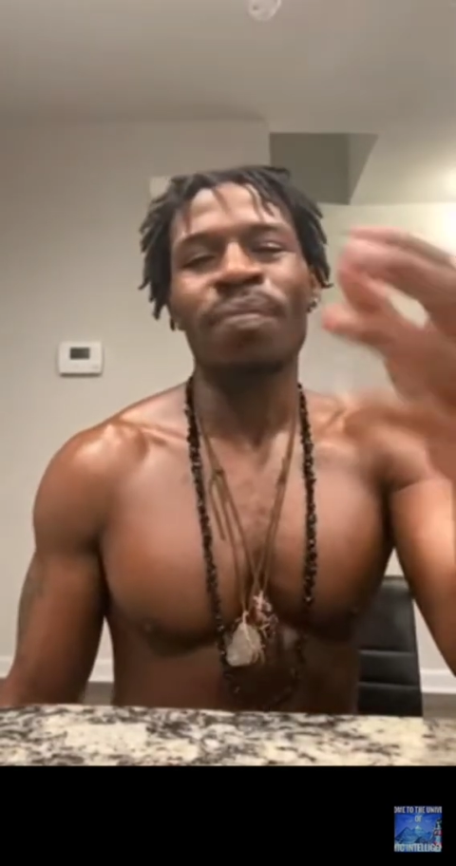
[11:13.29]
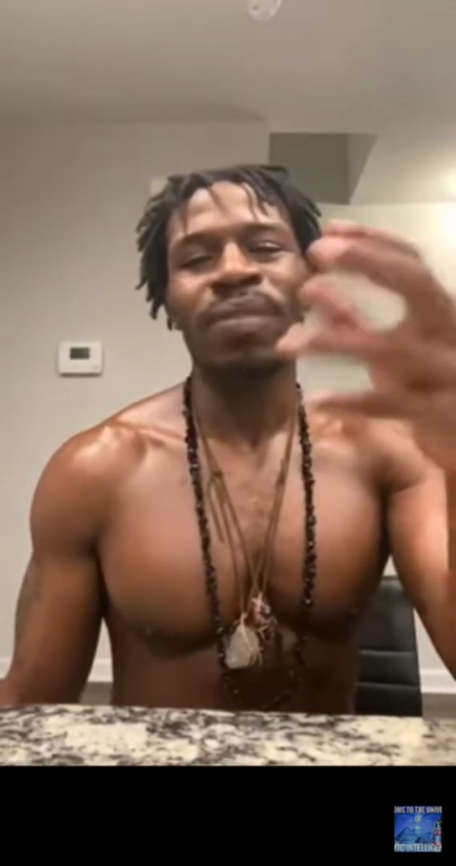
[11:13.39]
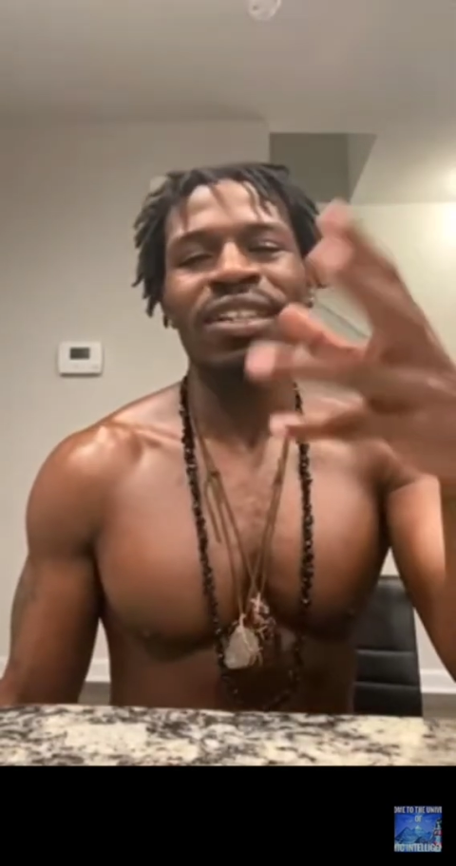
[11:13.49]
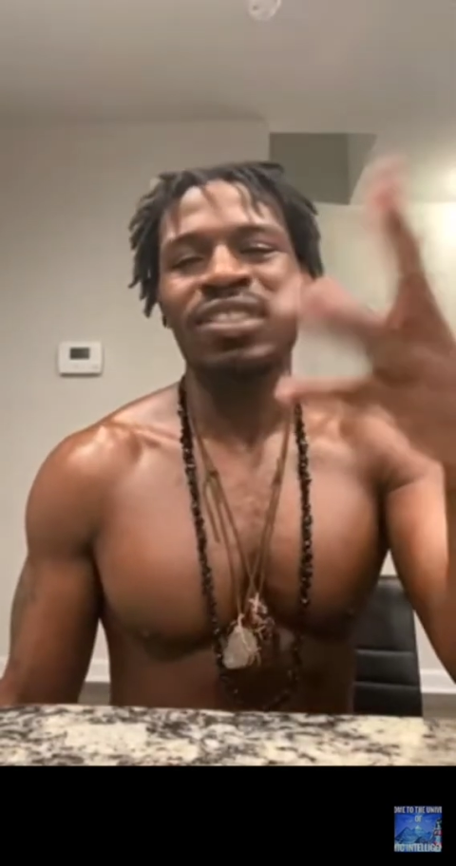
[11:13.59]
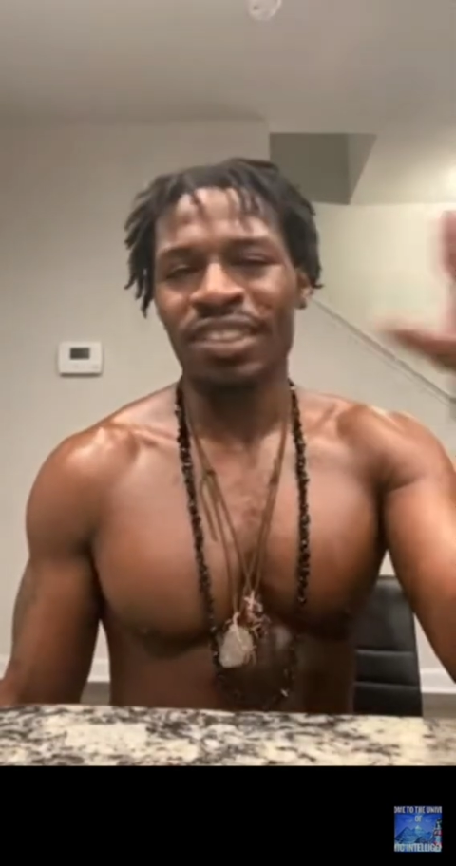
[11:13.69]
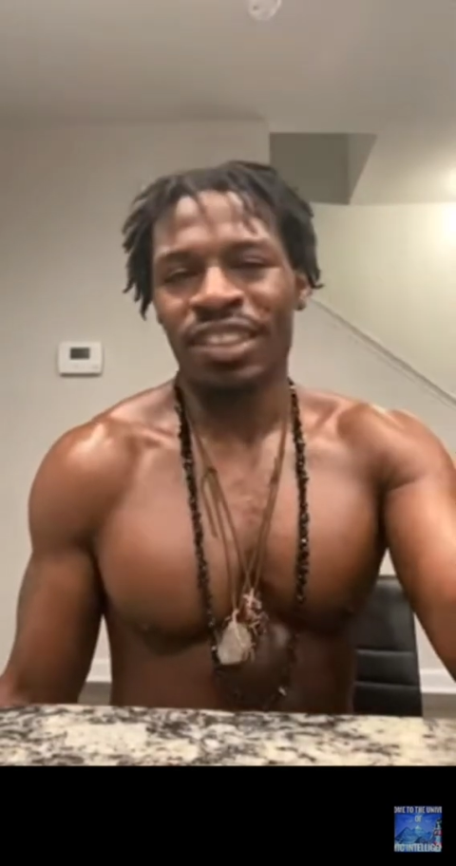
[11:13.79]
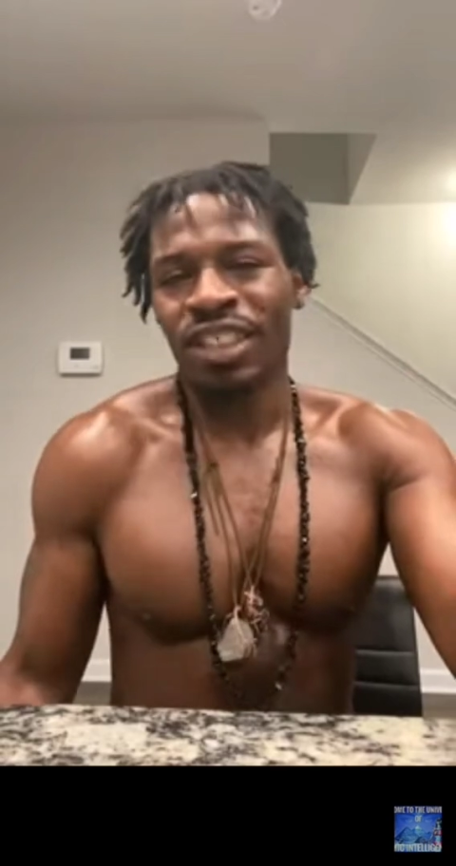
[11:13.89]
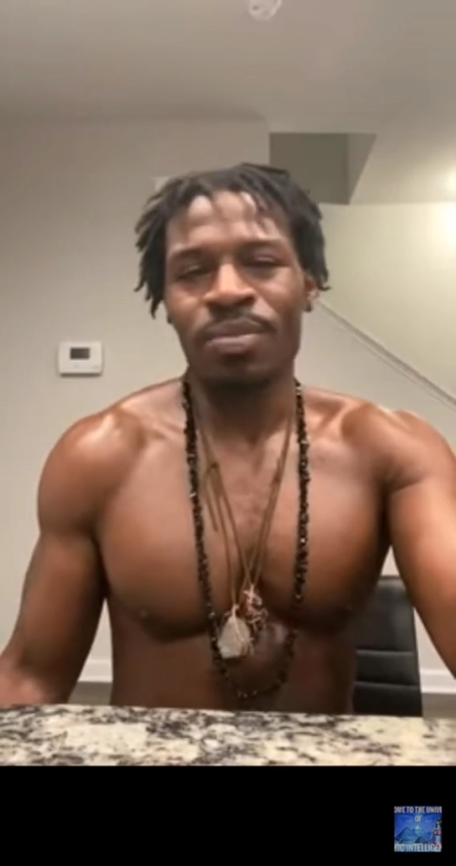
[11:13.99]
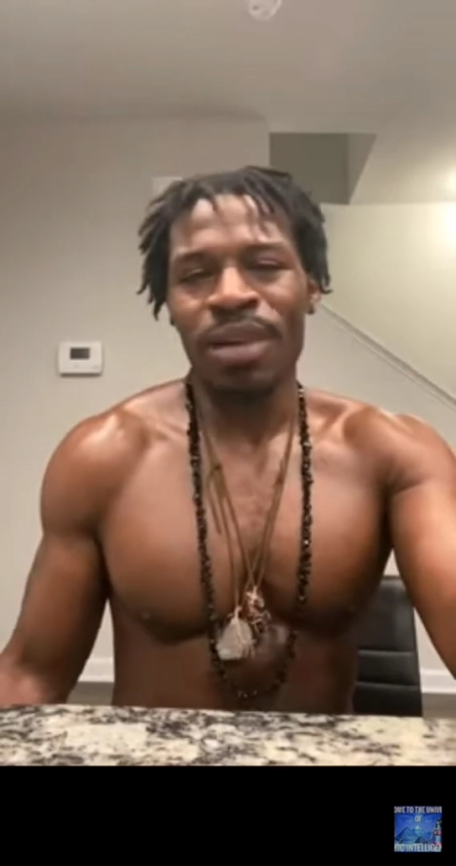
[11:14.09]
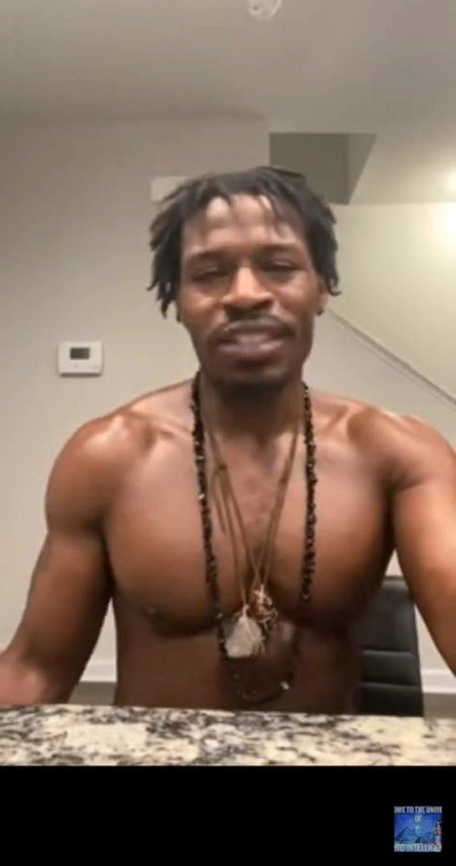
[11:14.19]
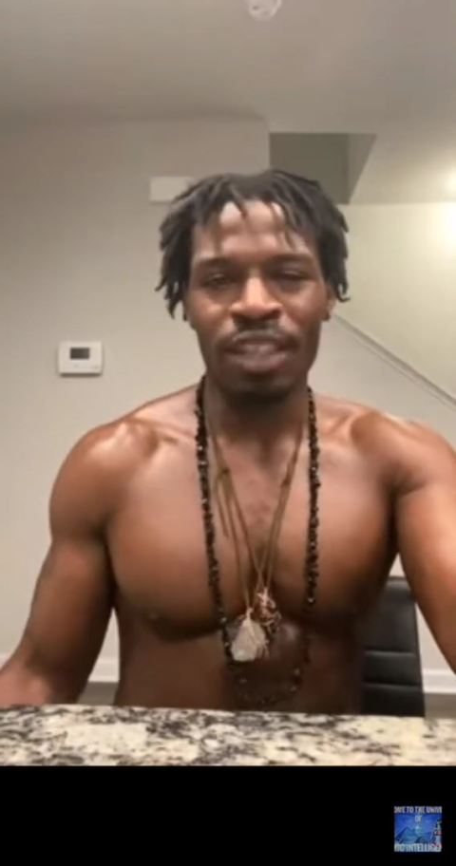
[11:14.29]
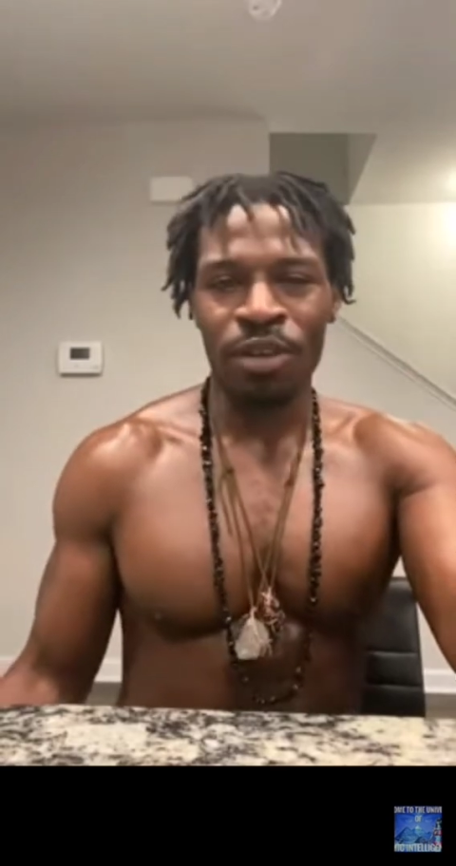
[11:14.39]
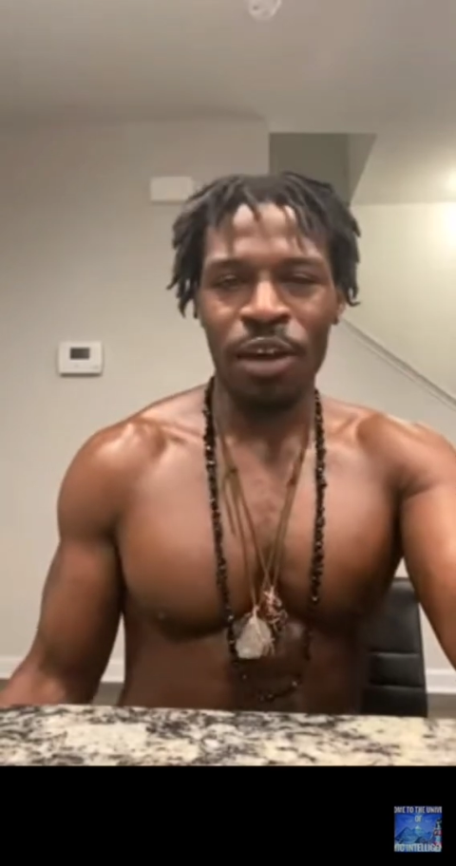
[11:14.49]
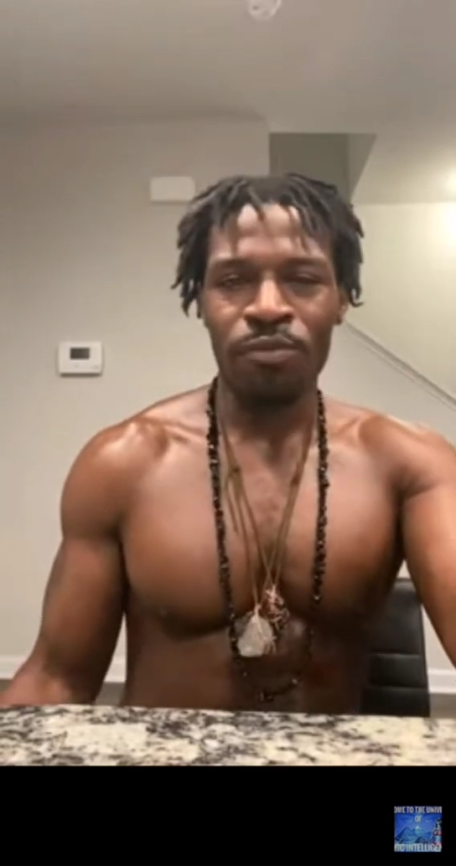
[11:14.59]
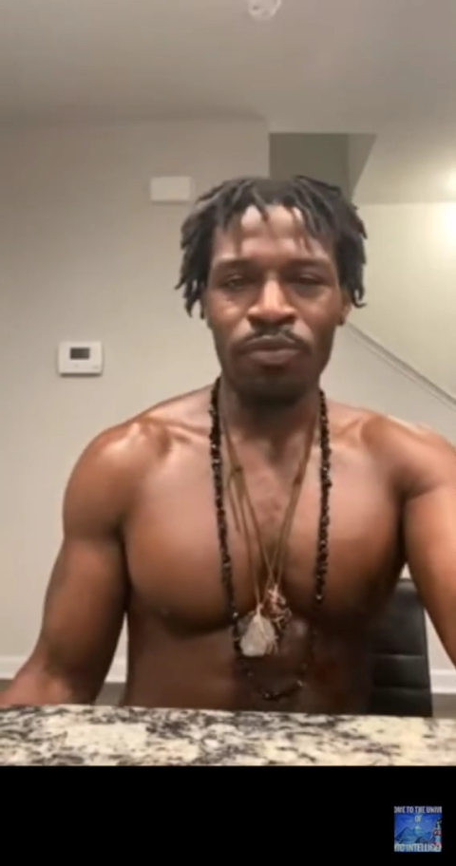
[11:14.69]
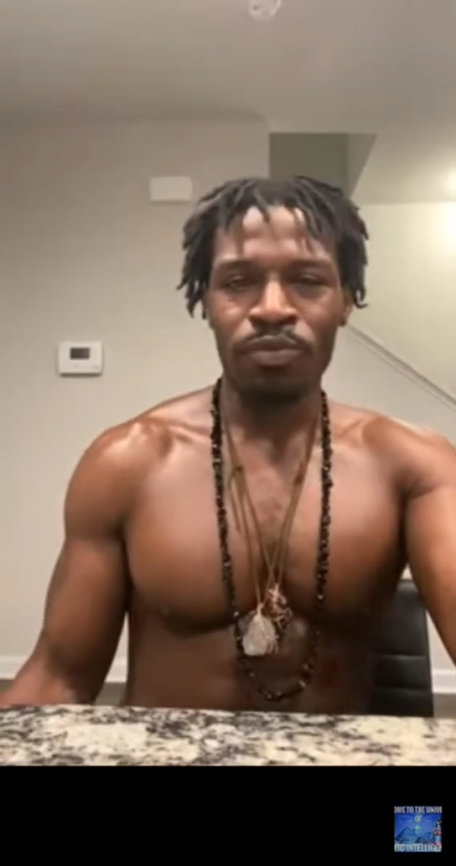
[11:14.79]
a place that's good, basically, right?